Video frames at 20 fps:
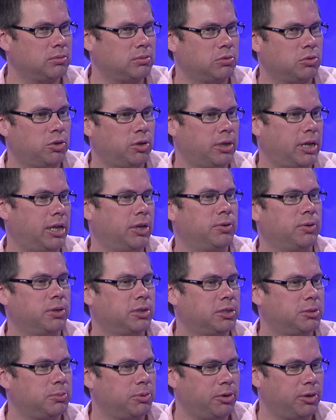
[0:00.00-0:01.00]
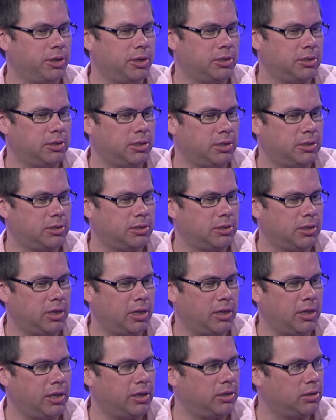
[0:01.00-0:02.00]
learn how to experience this,
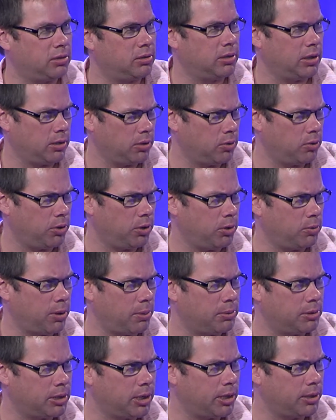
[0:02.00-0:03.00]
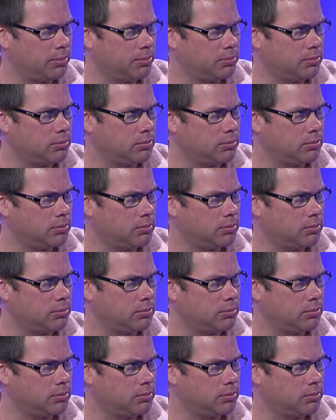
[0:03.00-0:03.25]
they can go to your website?